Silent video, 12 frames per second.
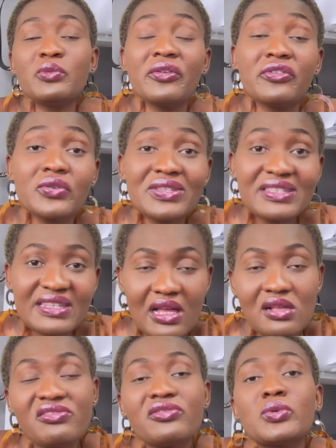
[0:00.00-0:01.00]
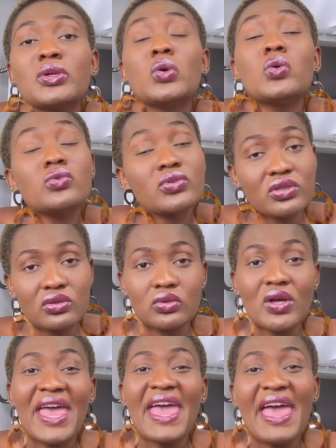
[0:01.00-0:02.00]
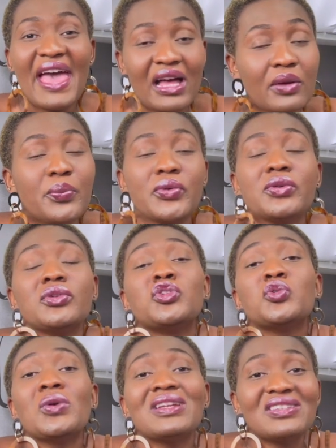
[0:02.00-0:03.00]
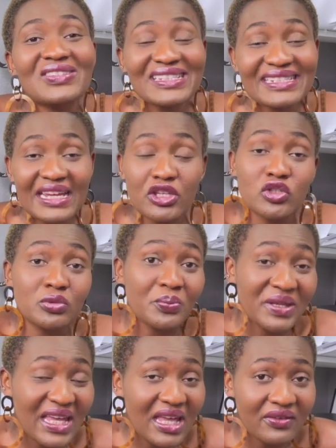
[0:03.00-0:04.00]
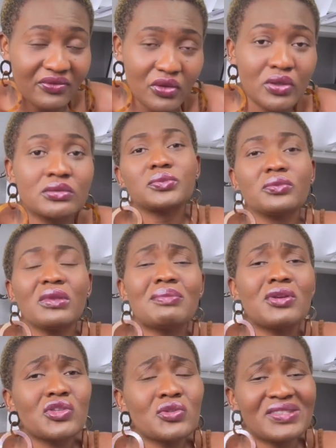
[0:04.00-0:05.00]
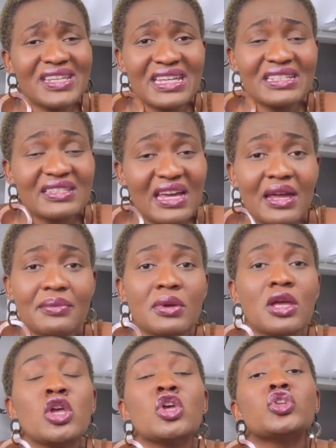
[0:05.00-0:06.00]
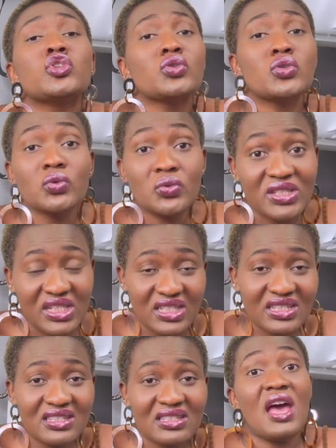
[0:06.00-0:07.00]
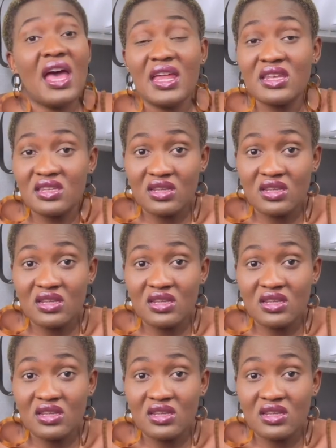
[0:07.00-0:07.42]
with yourself will also help you to understand your behavior, because you're taking time to notice and